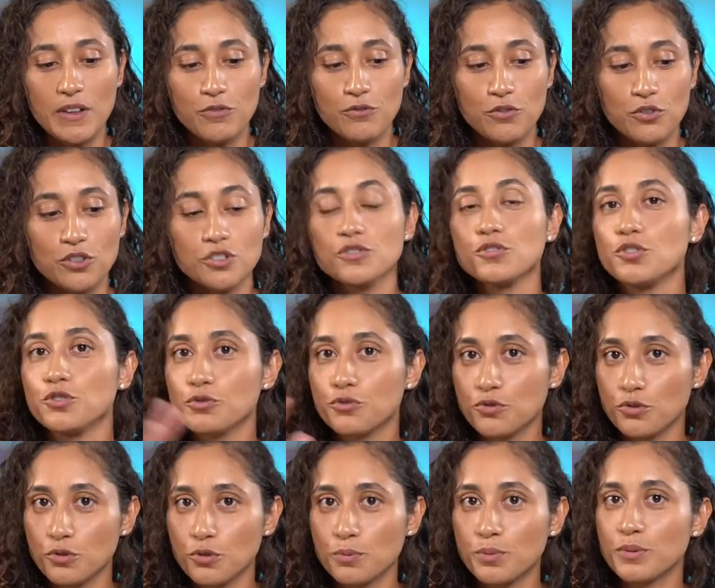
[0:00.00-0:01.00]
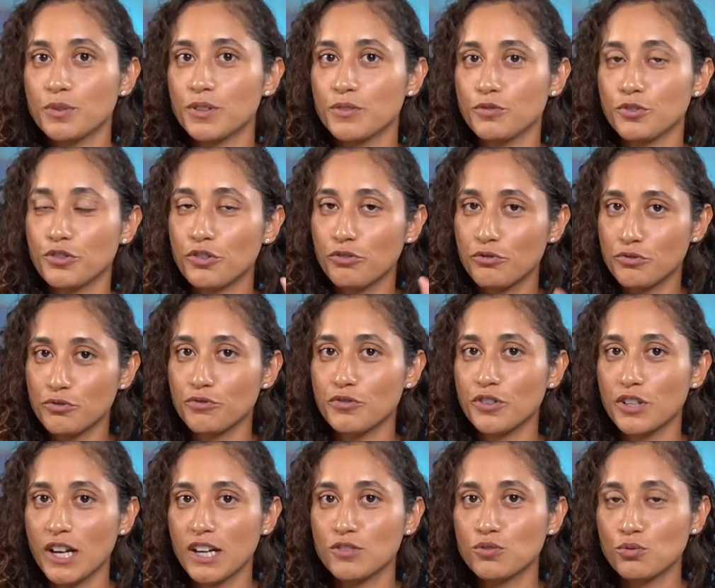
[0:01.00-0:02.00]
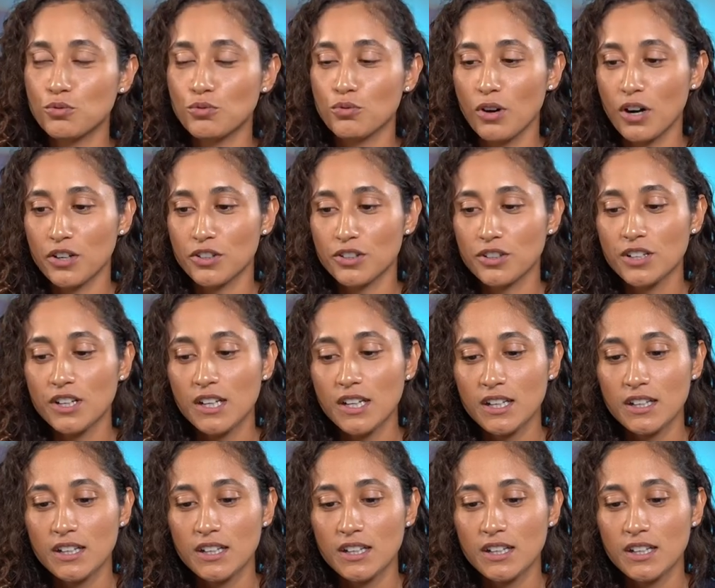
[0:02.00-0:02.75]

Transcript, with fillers: for YouTube. For those of you guys who are